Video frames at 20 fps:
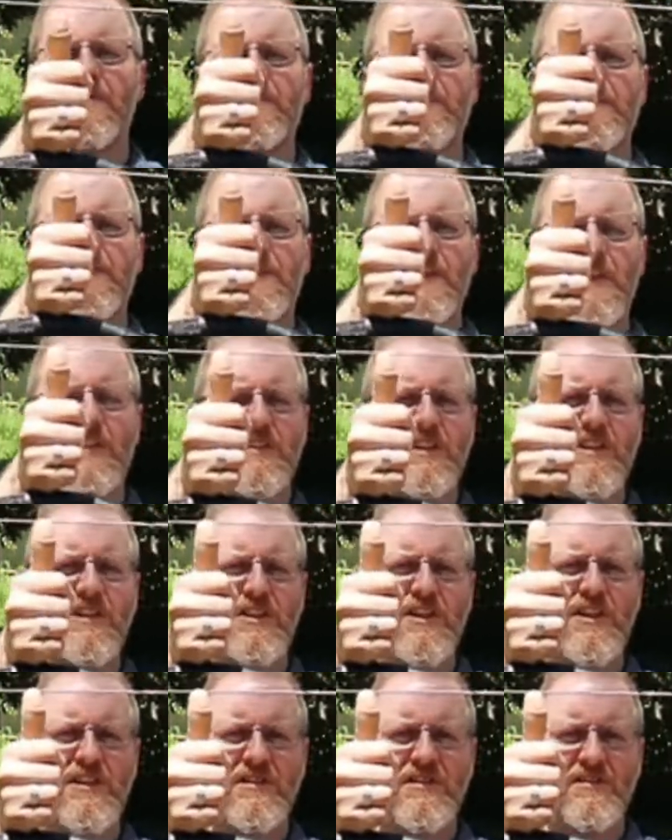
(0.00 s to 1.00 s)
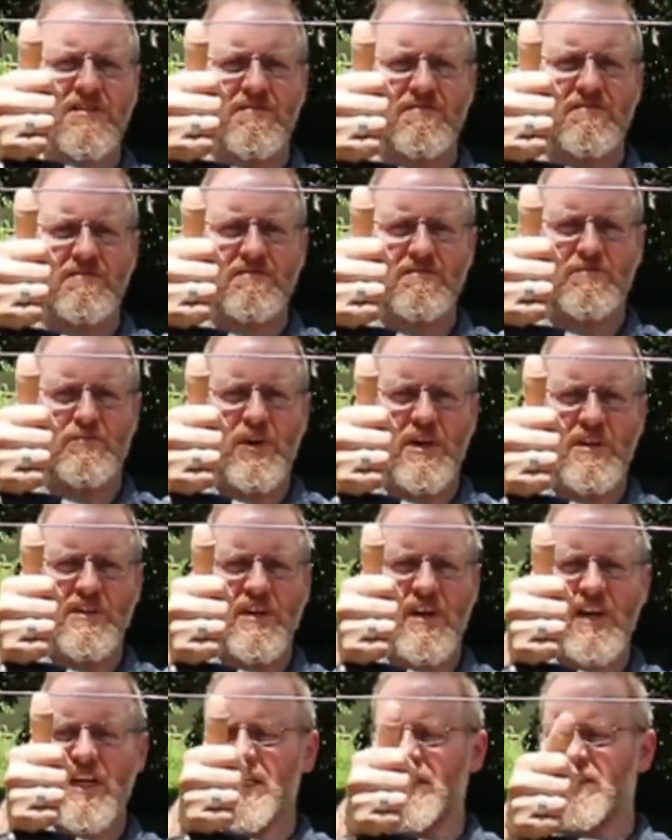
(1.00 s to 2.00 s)
6 inches brace
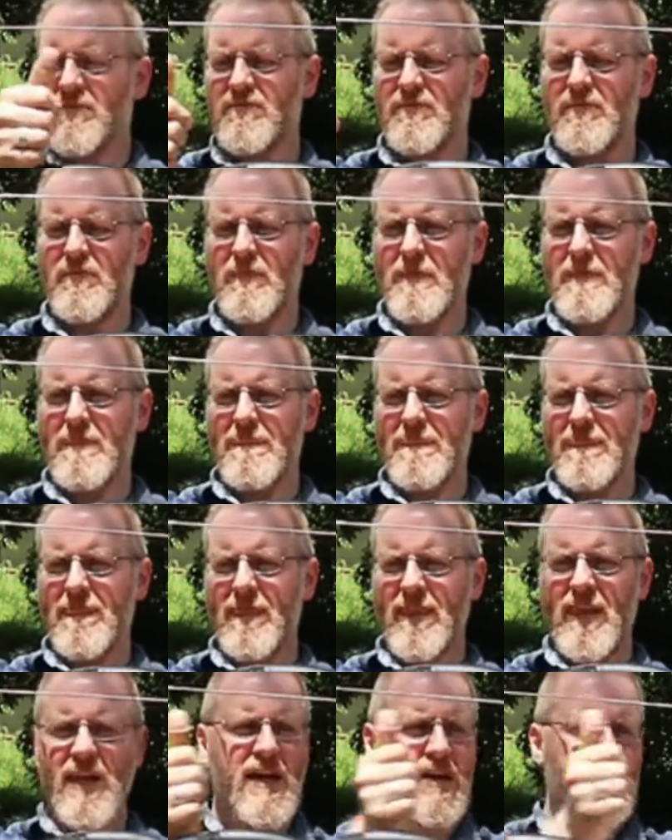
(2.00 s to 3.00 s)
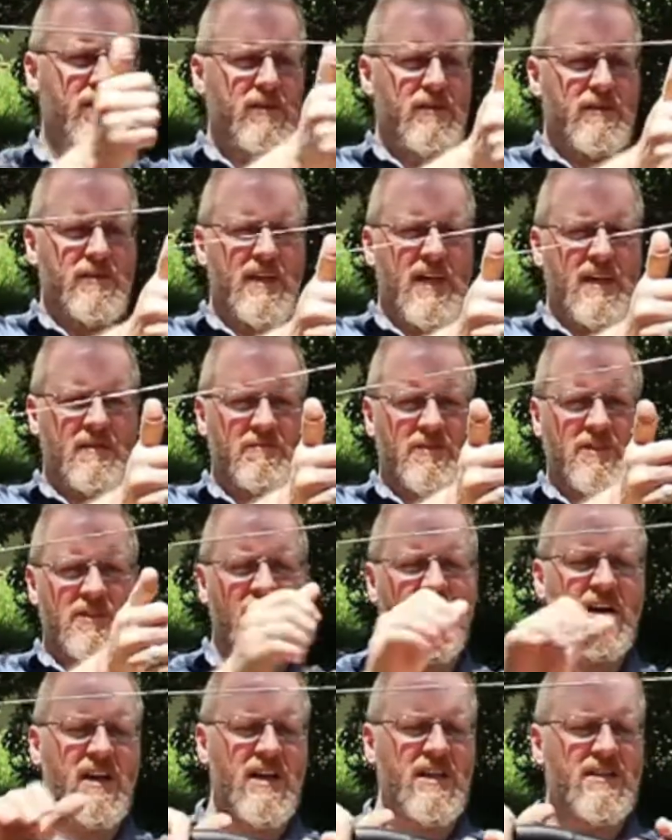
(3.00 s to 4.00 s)
height. They're the same
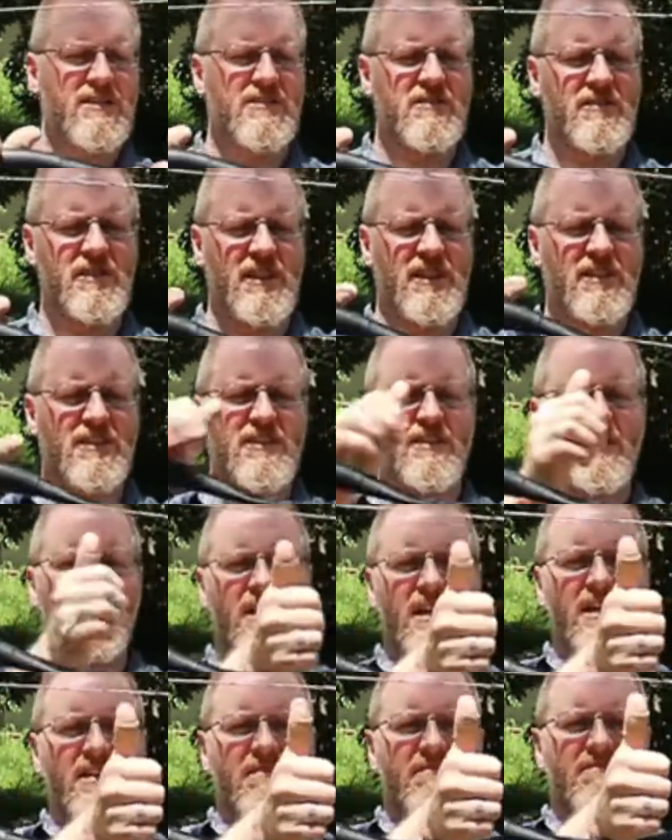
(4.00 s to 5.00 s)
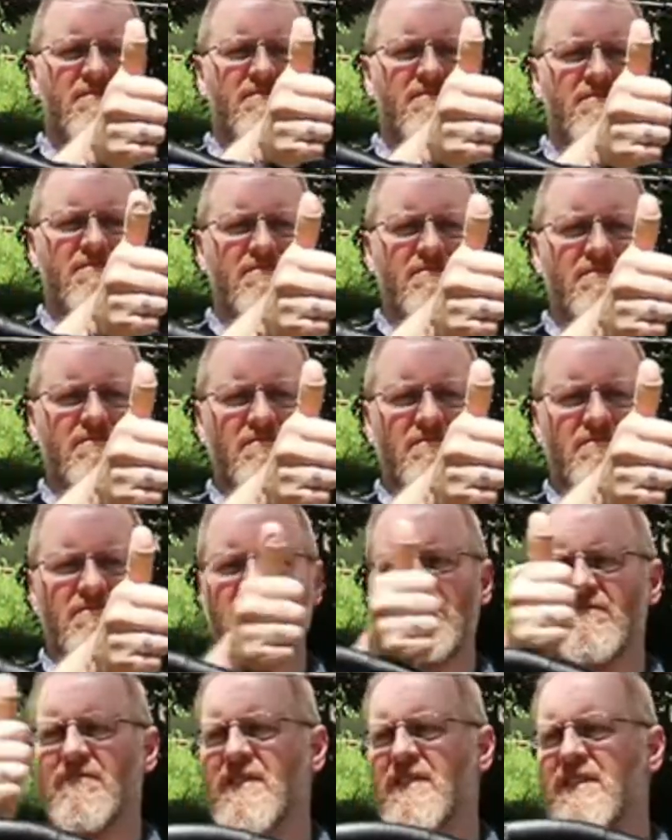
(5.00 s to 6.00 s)
size on each side.
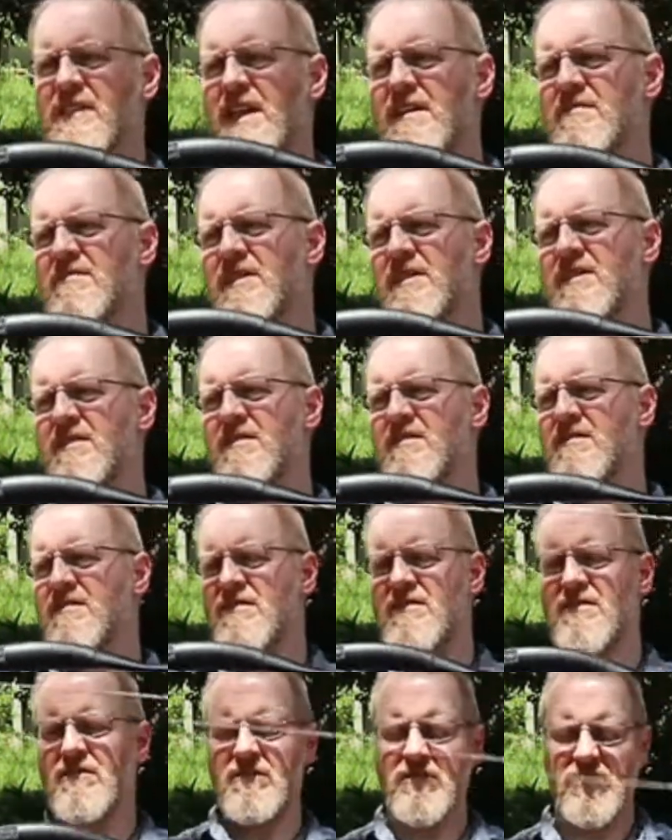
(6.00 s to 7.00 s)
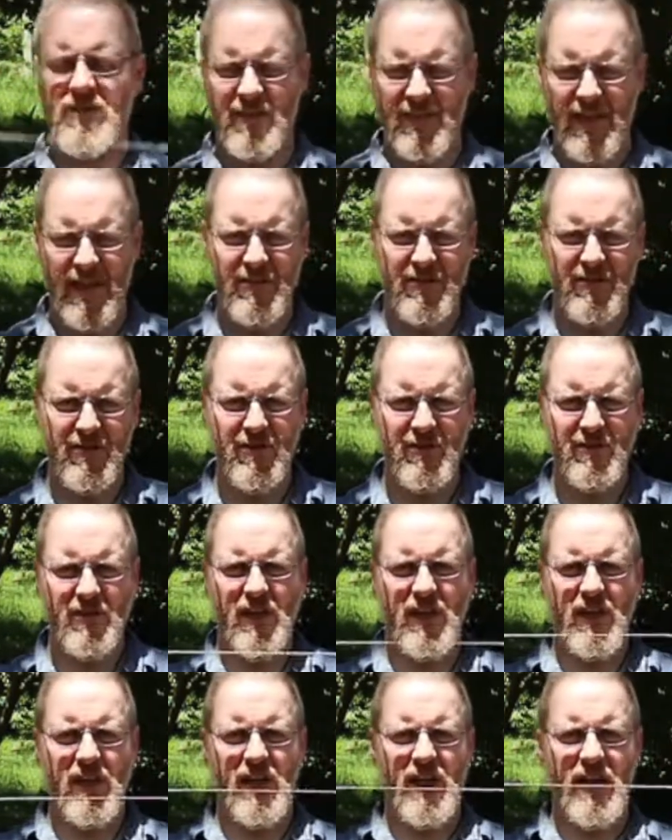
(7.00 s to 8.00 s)
Same distance. So that's good.
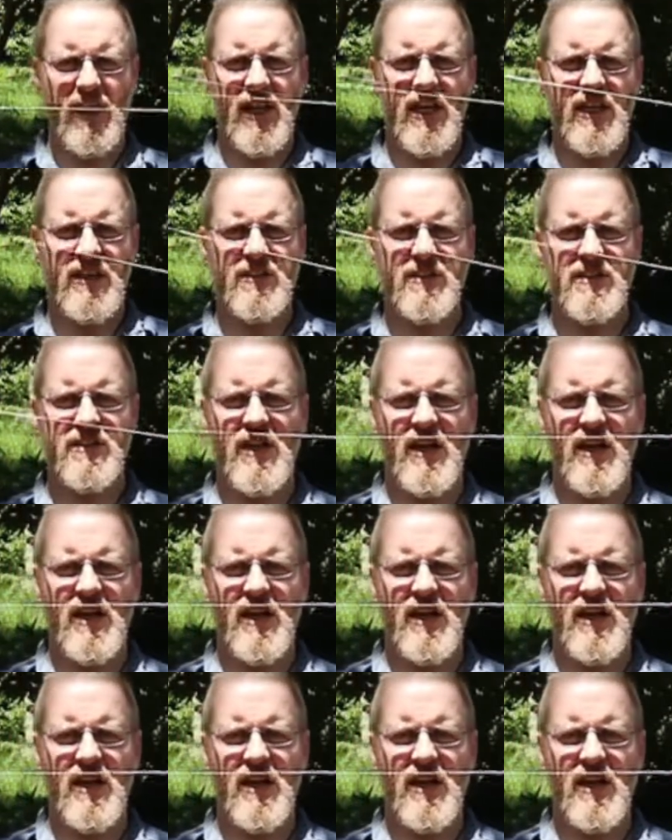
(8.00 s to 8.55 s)
It's